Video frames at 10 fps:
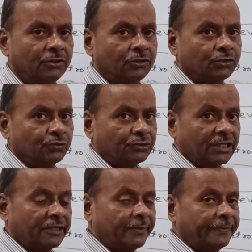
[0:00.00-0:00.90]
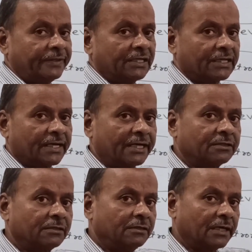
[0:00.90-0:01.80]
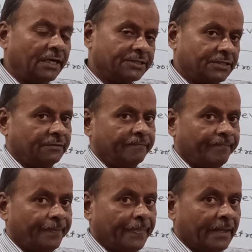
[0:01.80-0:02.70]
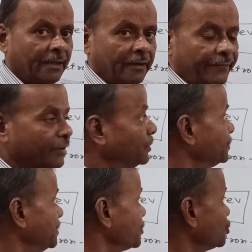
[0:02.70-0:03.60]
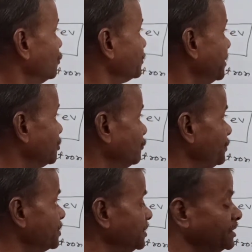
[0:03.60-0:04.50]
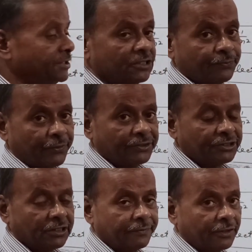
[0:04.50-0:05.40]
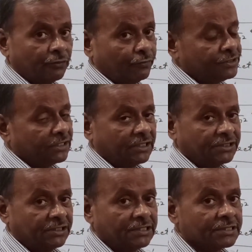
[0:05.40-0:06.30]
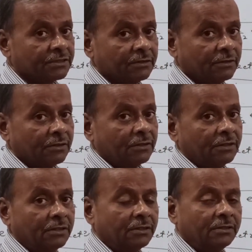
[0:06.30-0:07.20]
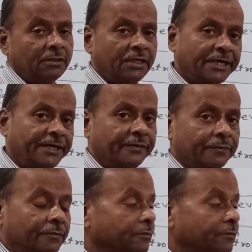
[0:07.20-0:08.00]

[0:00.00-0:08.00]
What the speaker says: So that will be the correct relation, because this shows that which energy is positive and which energy is negative.